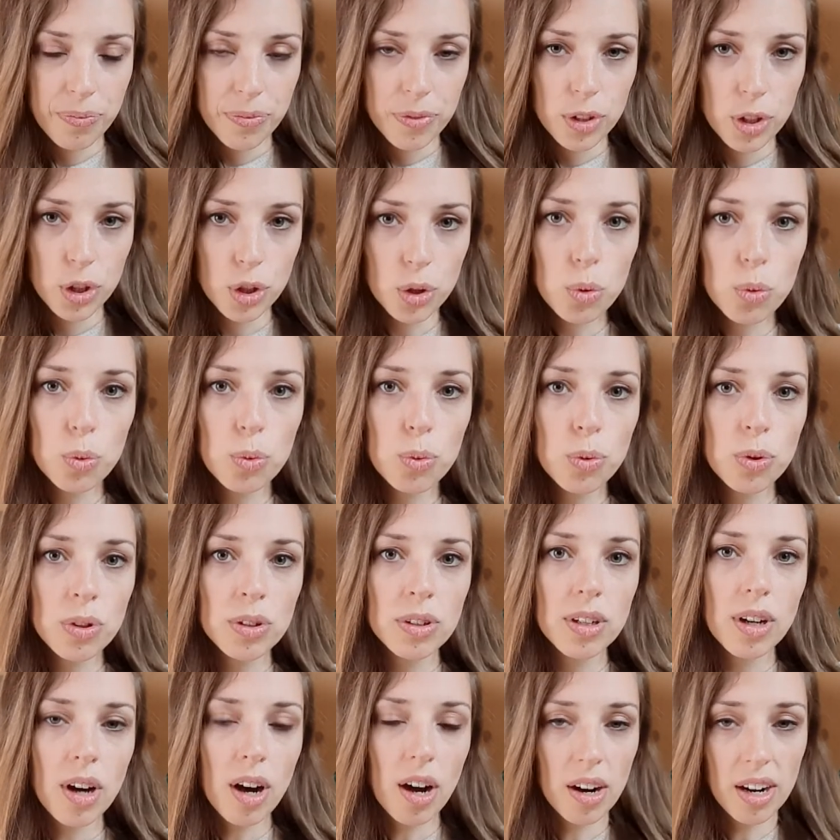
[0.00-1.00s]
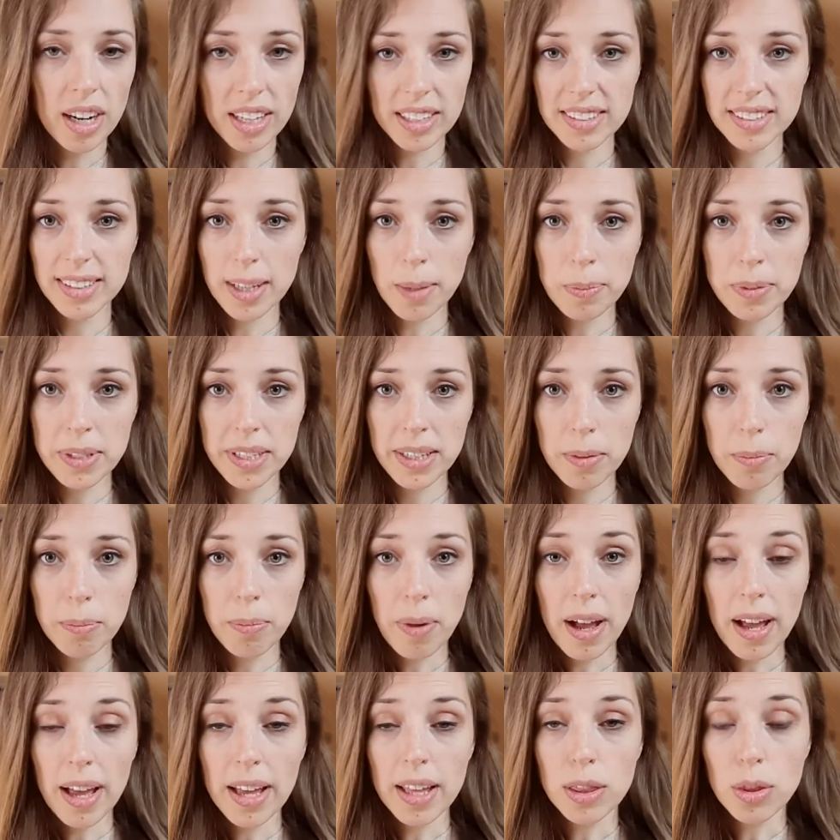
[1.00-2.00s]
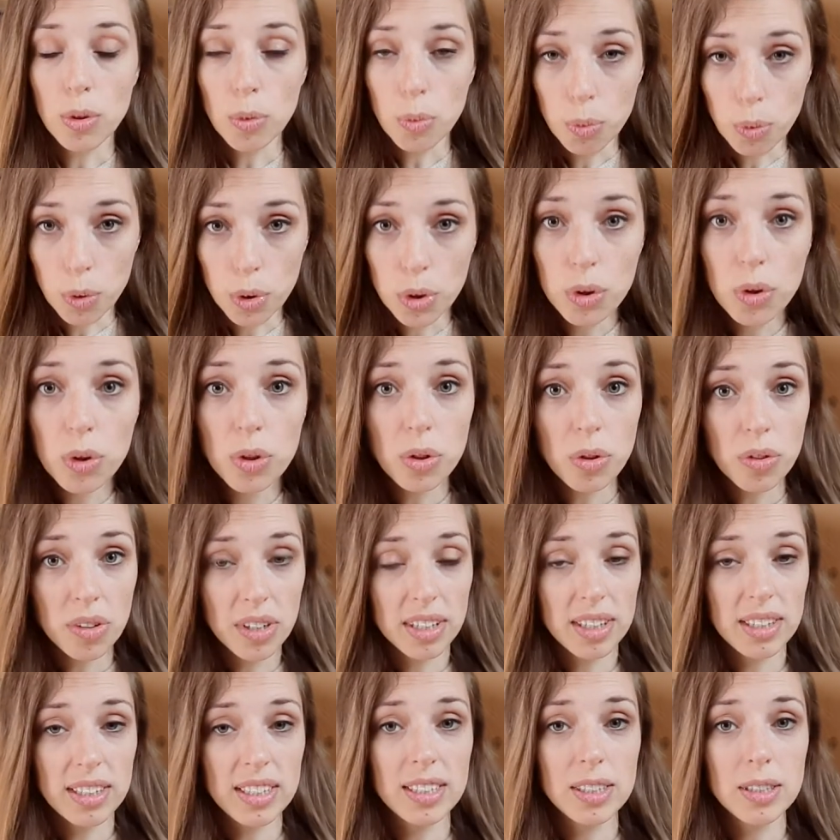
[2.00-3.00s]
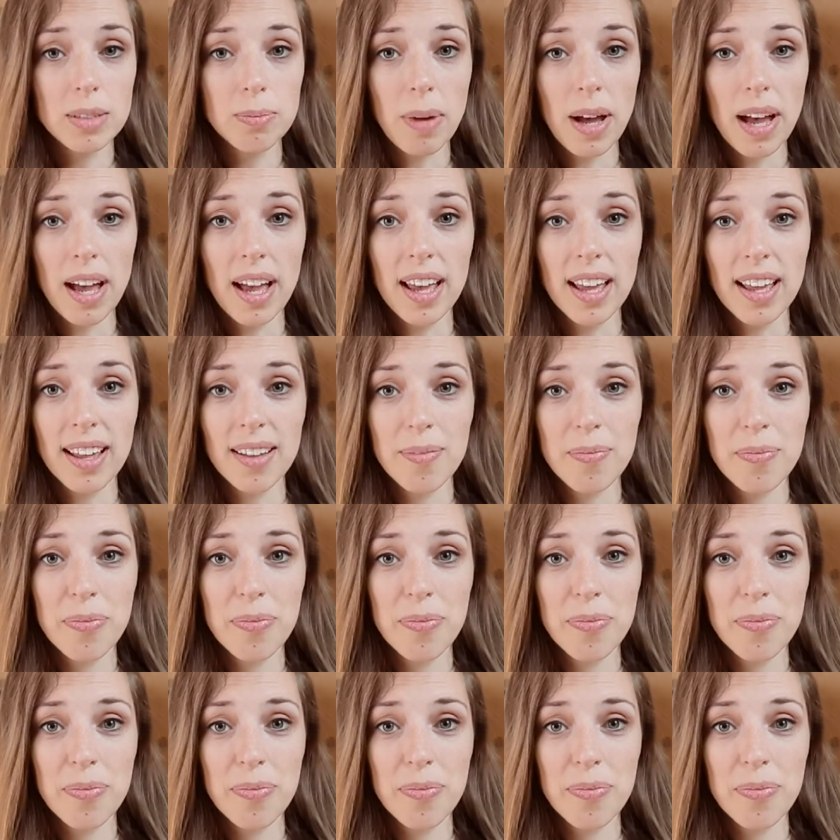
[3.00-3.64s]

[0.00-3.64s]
you are accepted by the world, or at least by